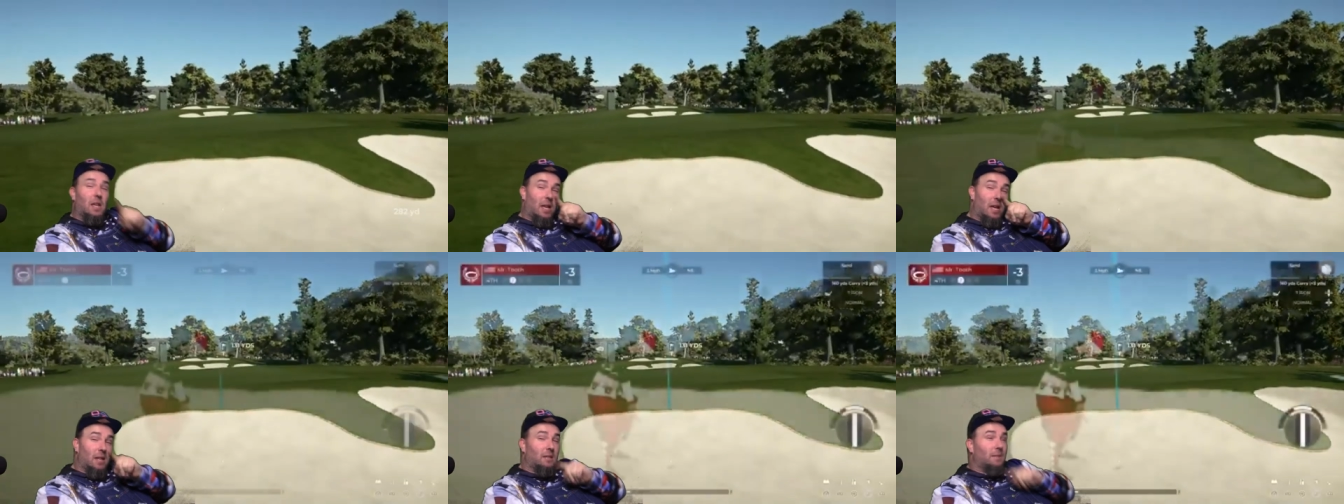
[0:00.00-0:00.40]

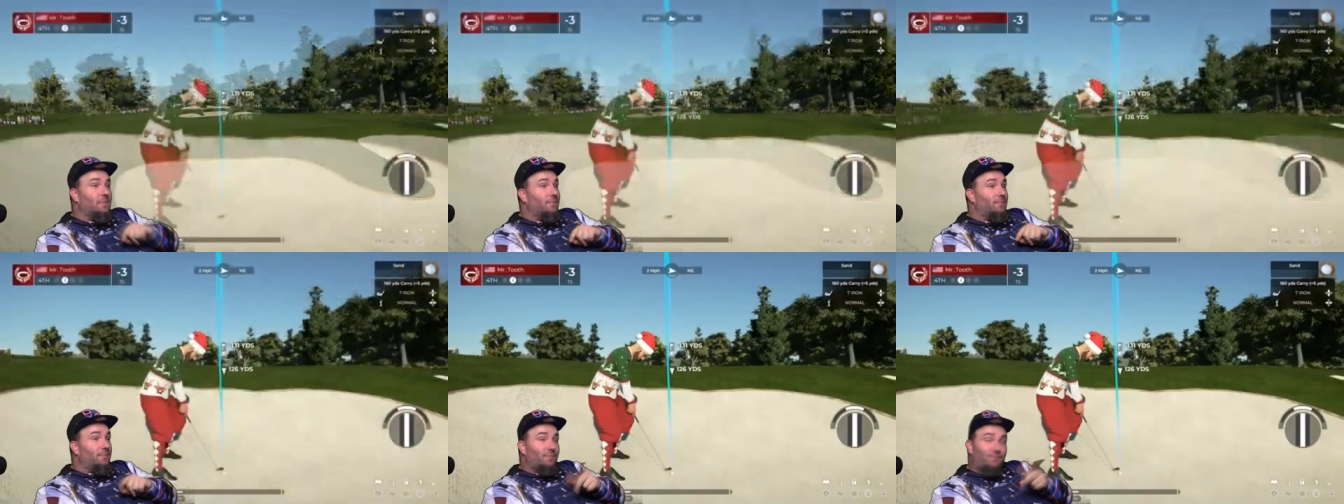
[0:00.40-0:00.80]
As
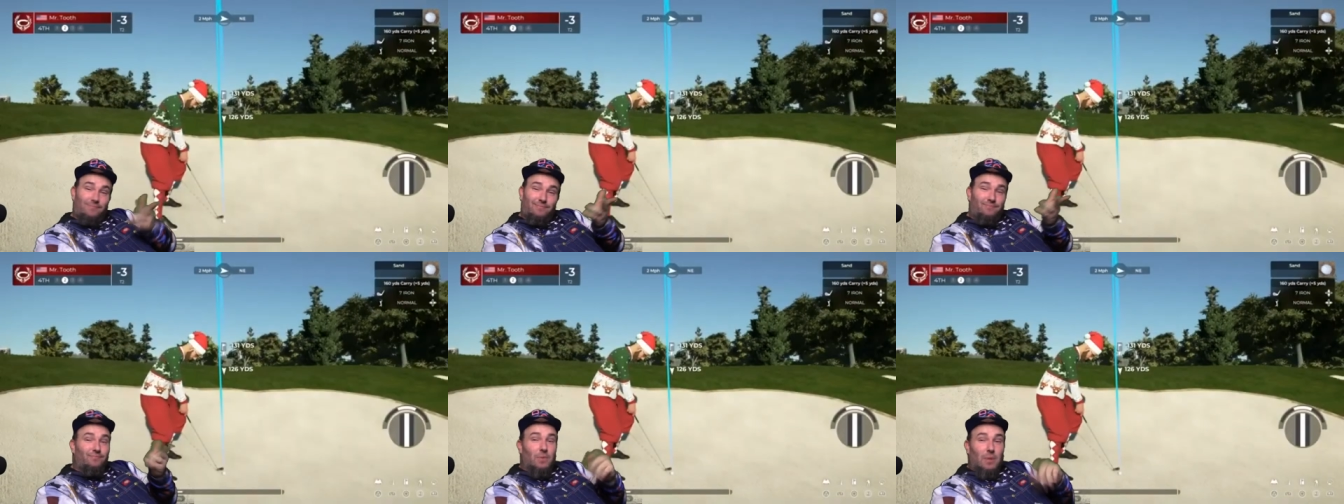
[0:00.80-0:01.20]
Sitting
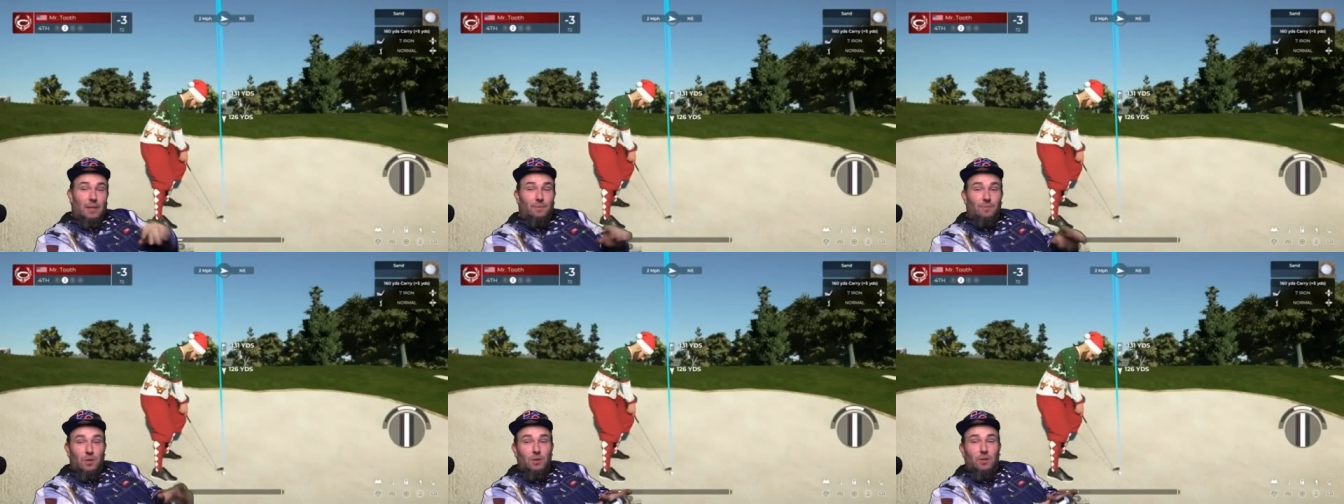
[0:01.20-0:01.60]
at you,
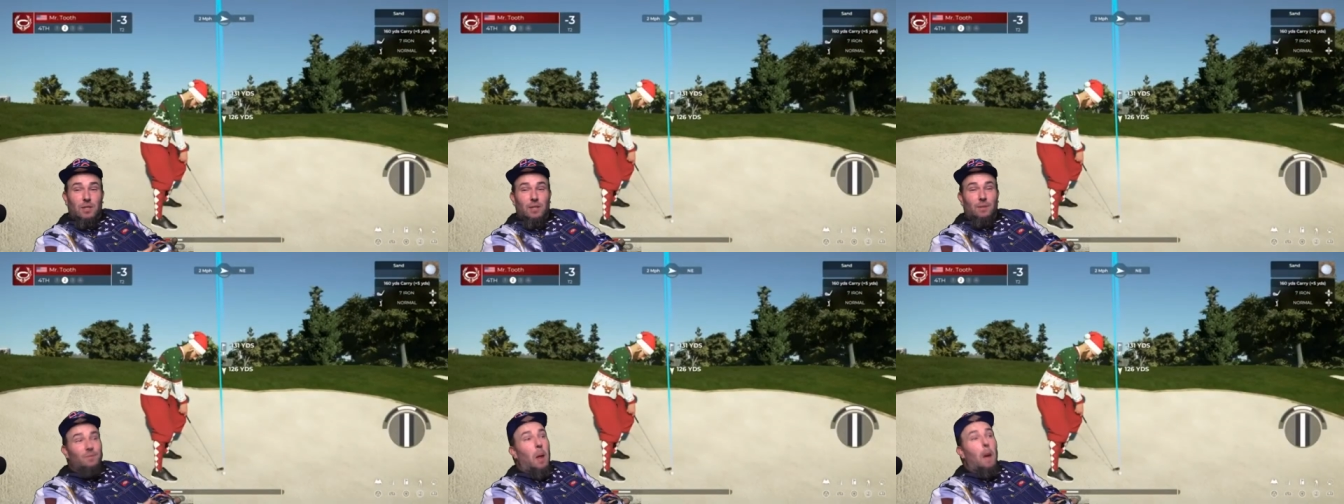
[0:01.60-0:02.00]
know, you see
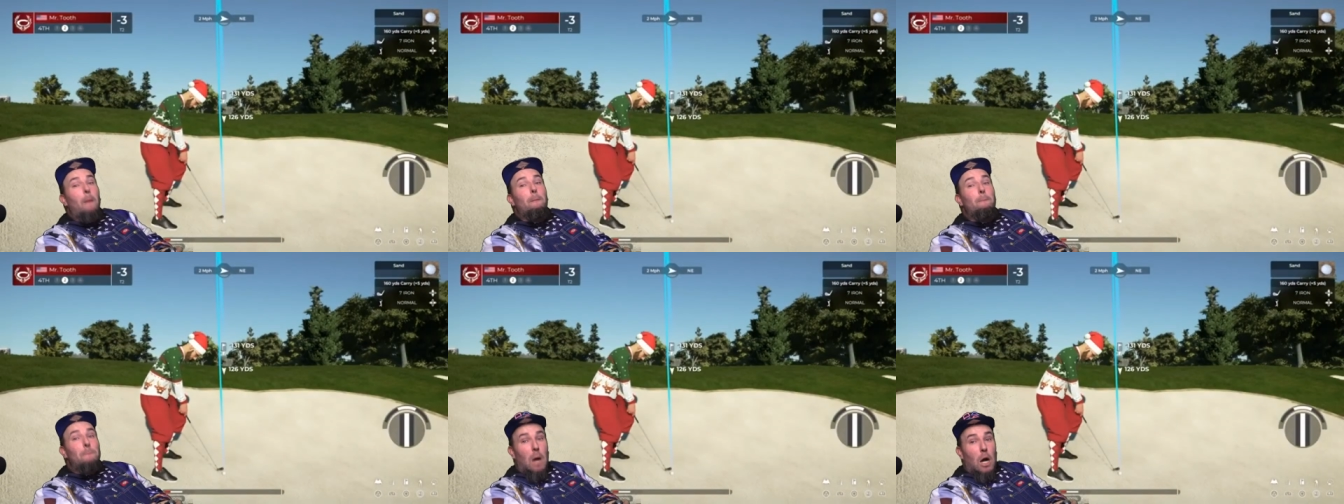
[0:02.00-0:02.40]
it
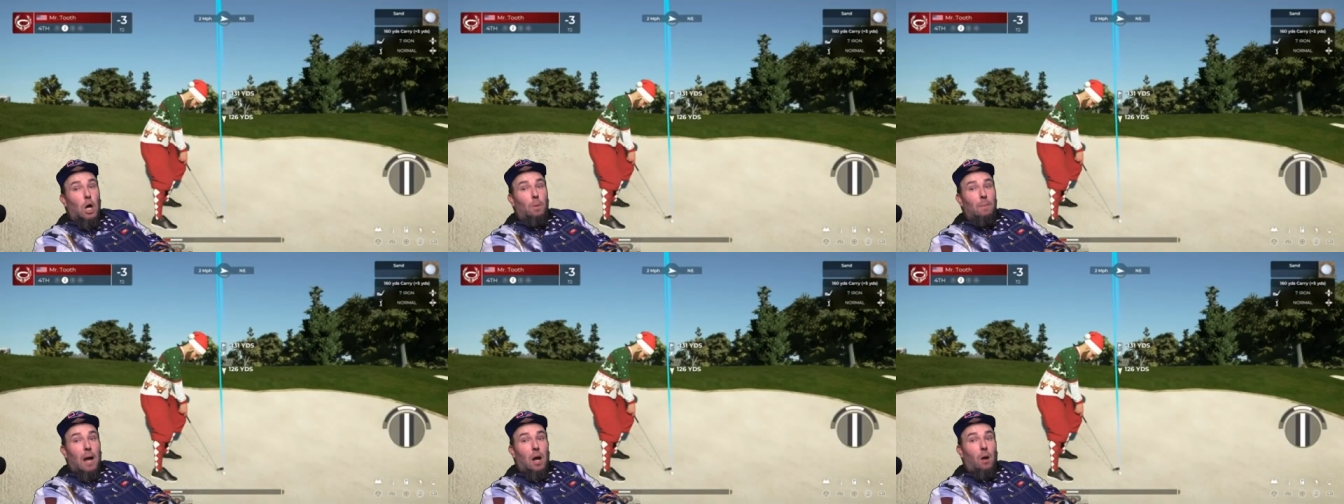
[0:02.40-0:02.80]
bunker
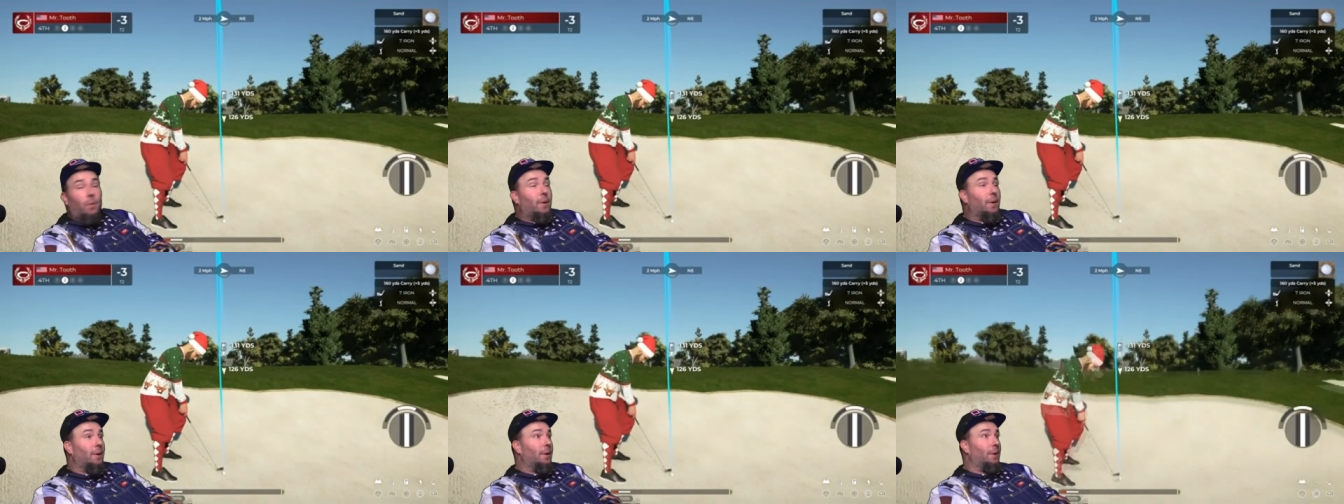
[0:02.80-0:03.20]
bound.
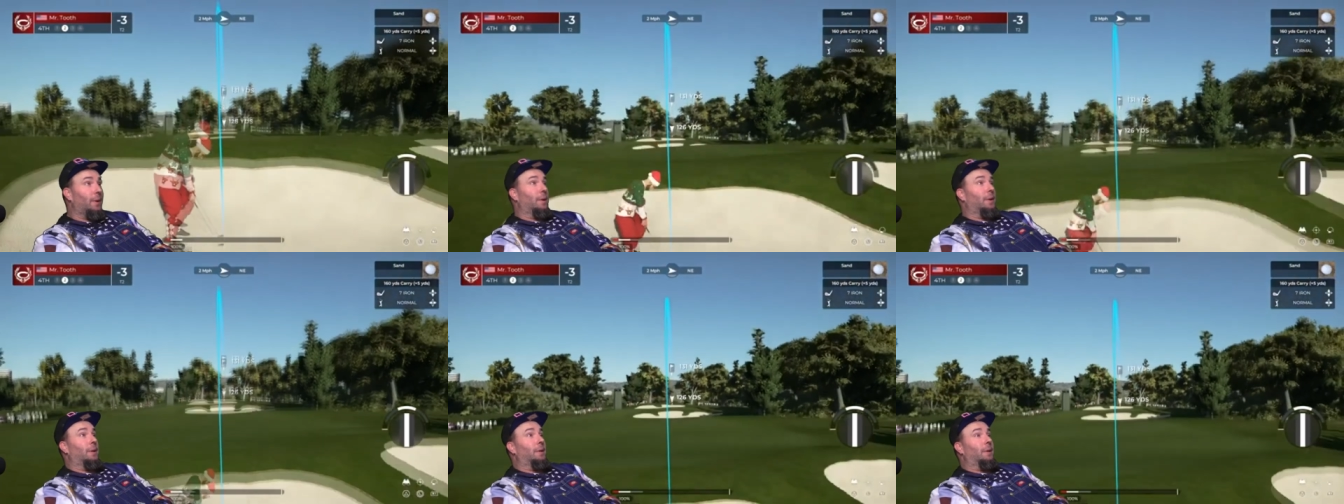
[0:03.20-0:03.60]

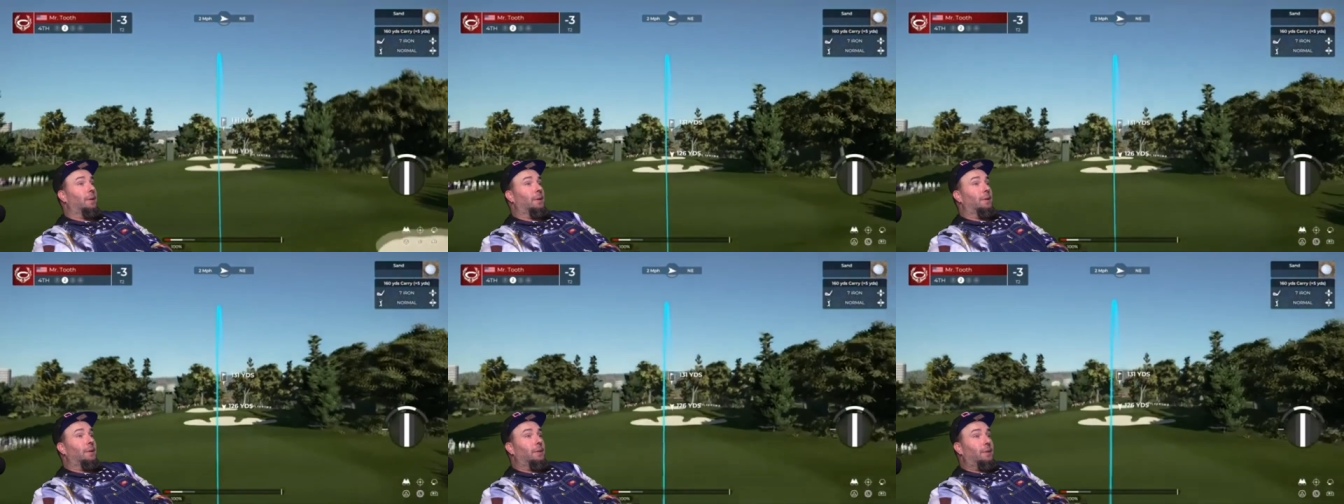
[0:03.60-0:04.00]

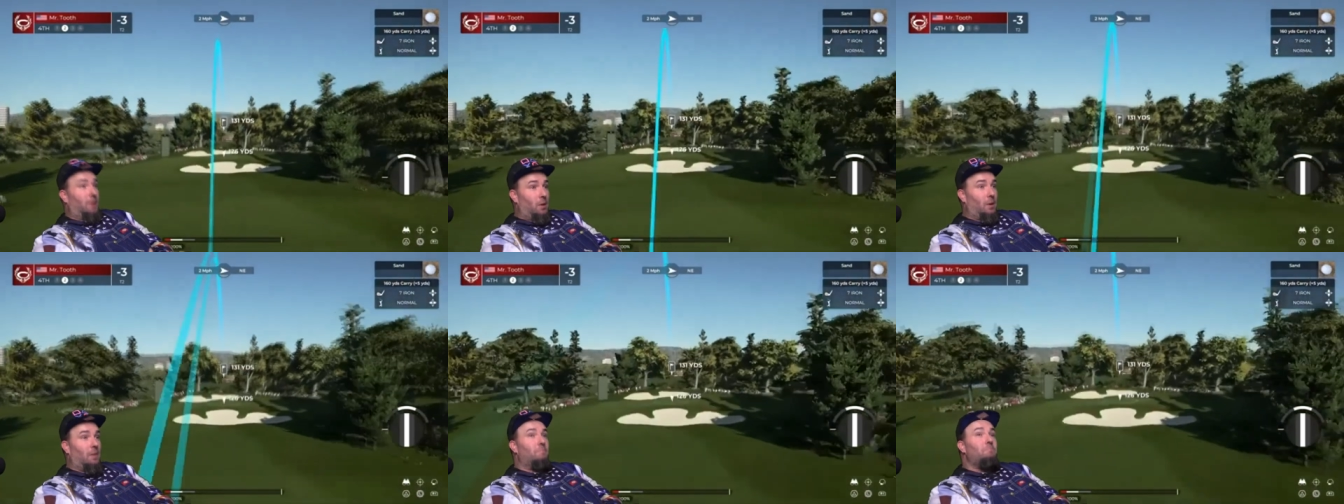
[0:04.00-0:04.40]

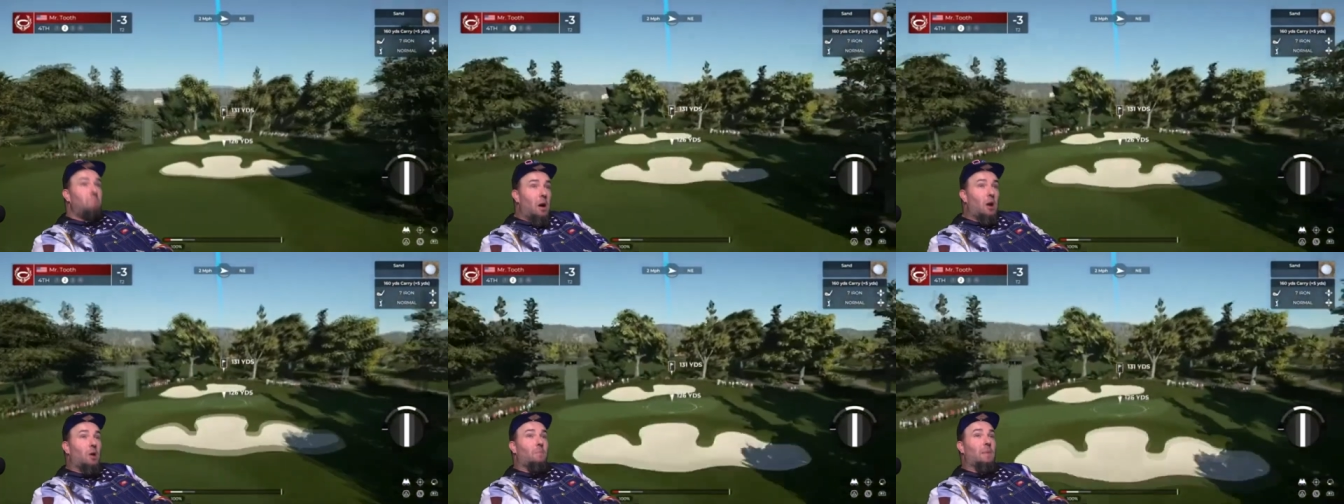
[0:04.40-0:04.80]
Totally
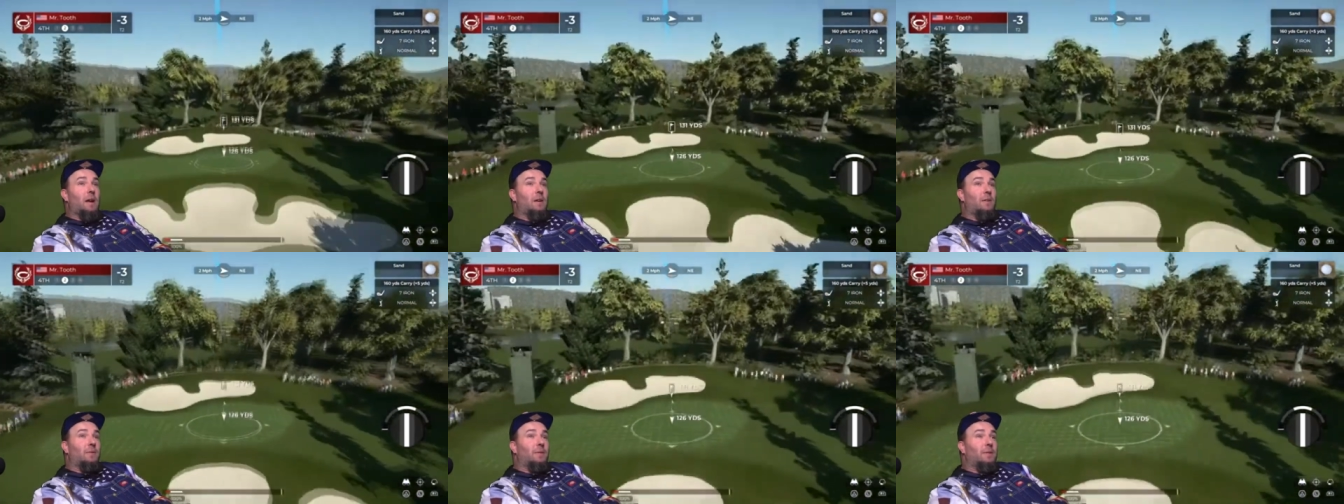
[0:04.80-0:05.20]
bunker
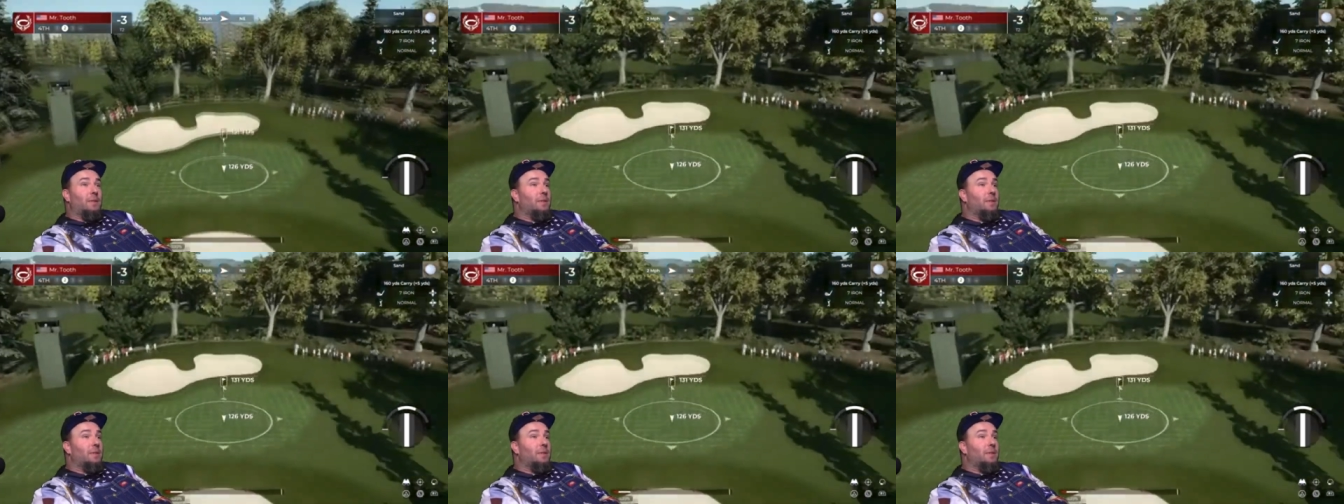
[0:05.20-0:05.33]
bound.